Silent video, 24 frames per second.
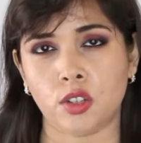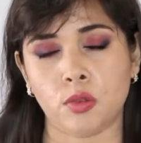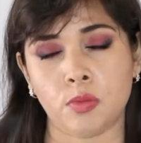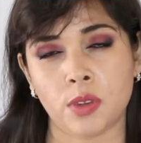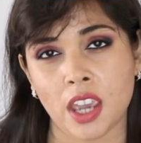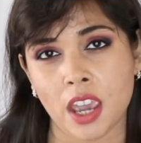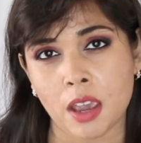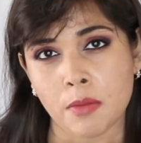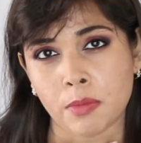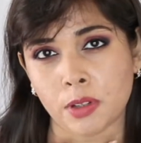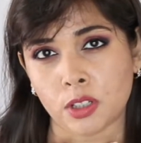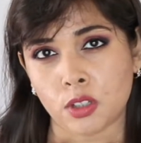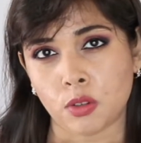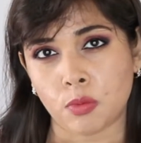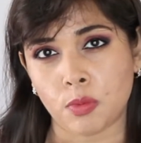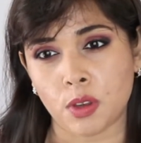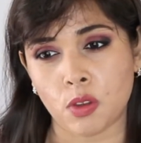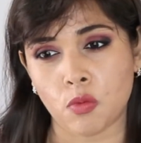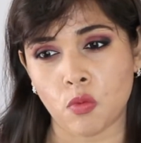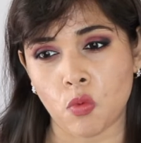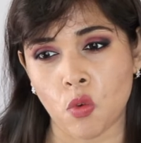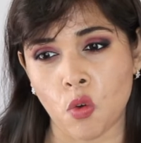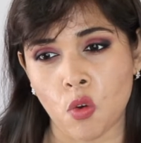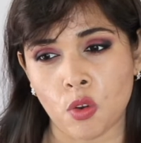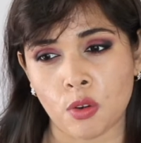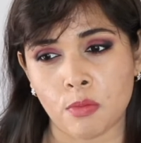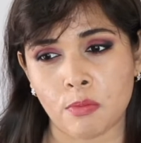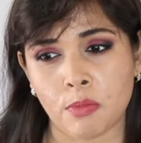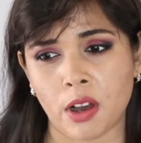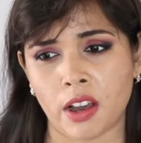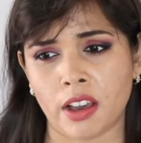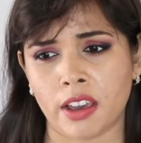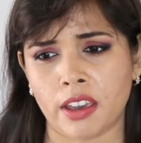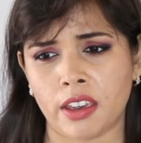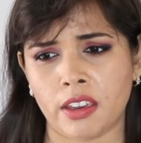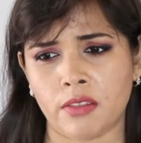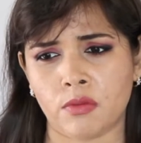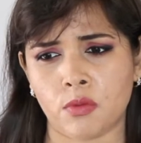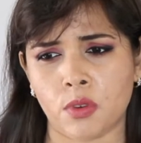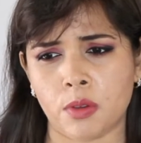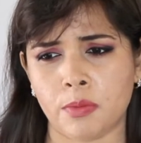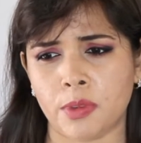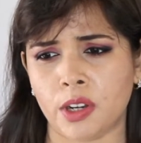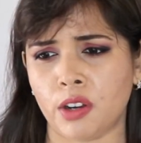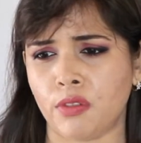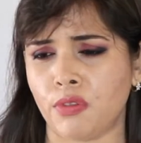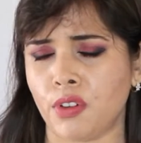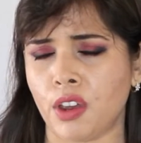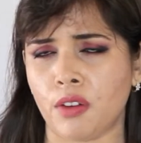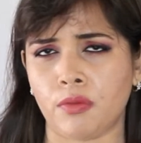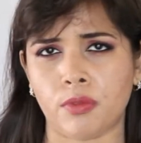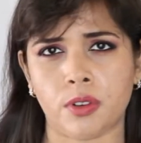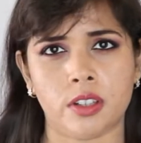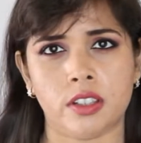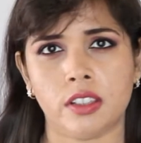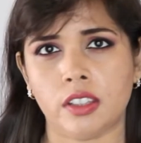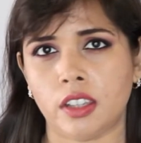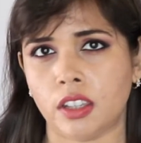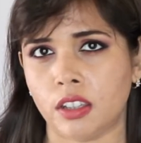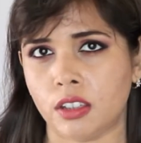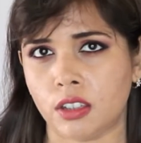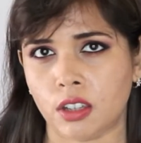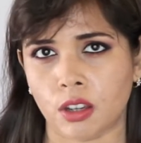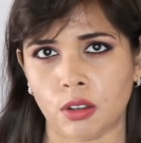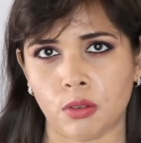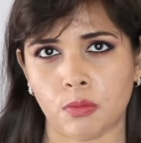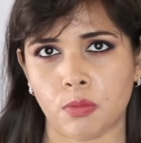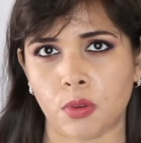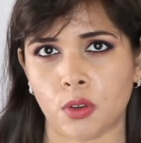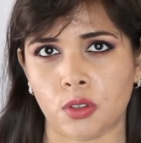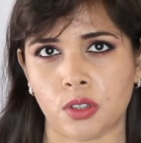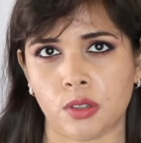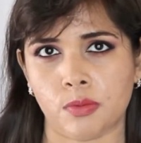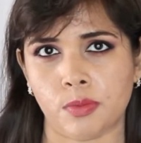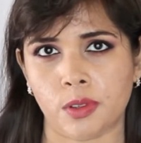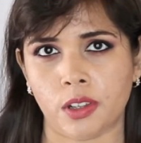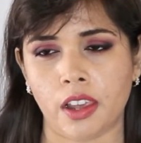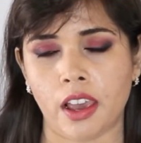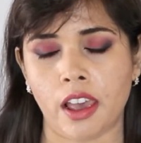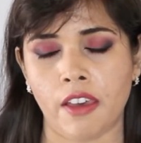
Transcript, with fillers: to be able to be worn by women of every skin tone possible.